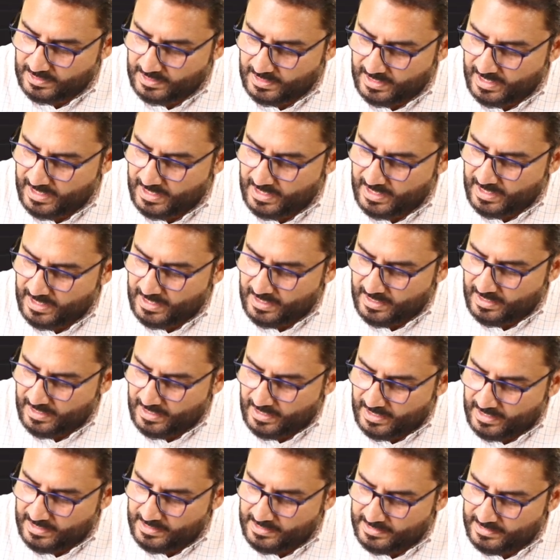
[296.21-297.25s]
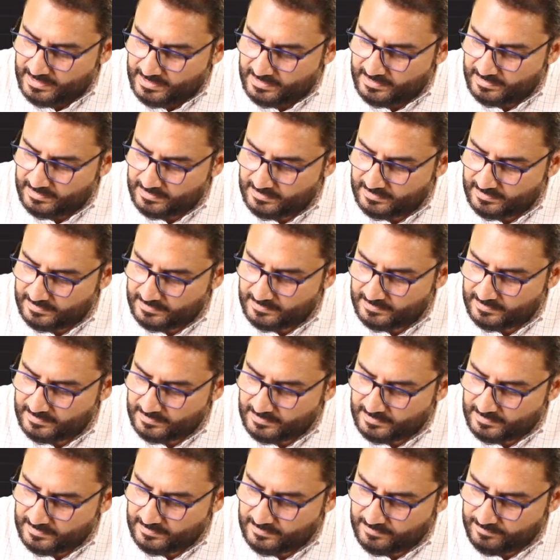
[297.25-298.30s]
A and
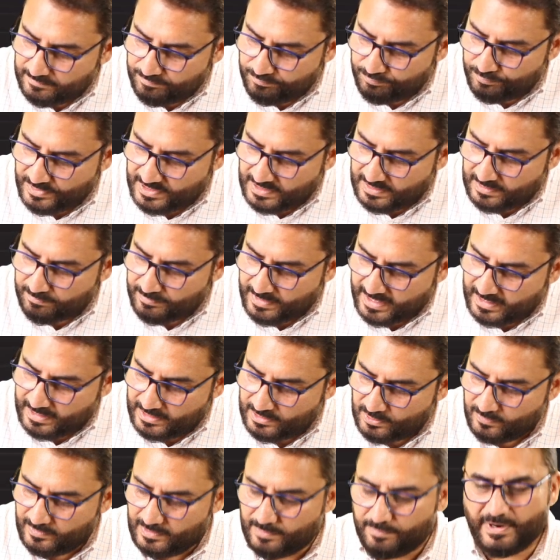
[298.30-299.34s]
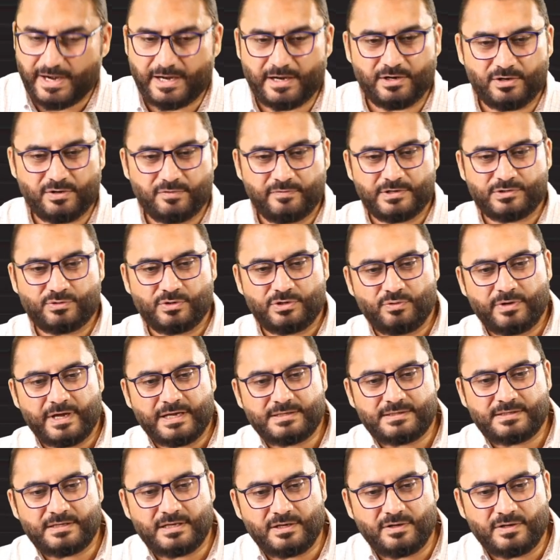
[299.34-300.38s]
B, bracket over bracket over. So you can
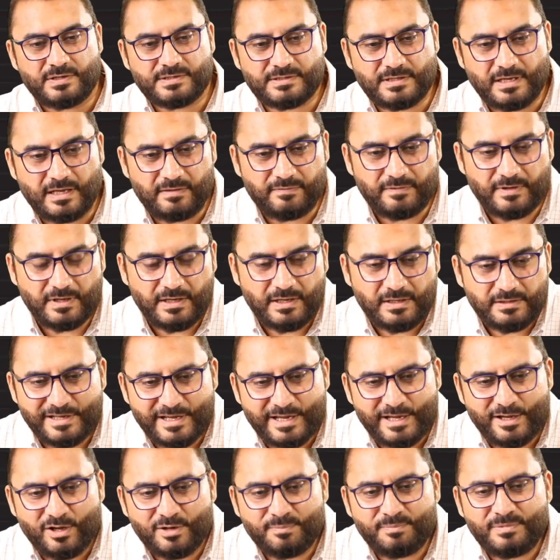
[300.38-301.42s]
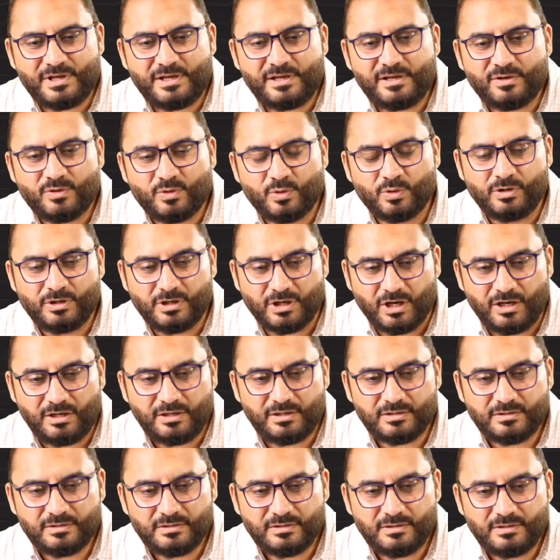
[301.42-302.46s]
see yourself A or B whole NOT,
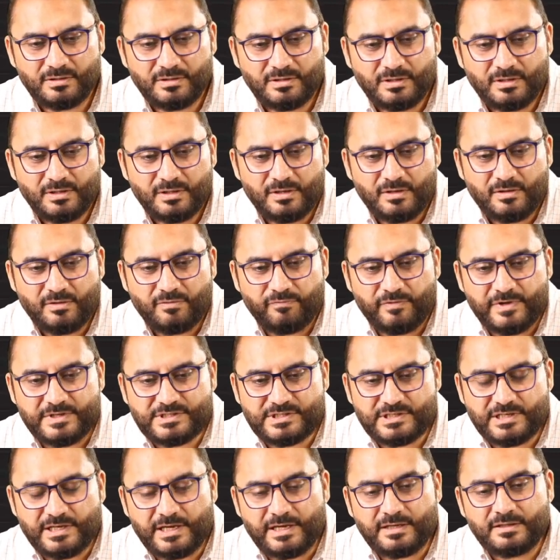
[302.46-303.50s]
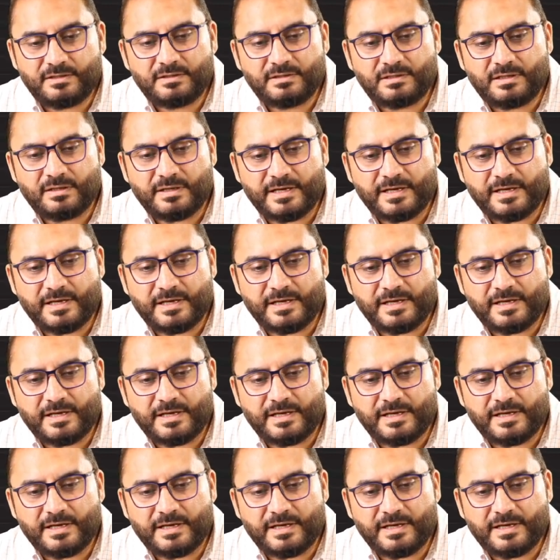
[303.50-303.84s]
which in the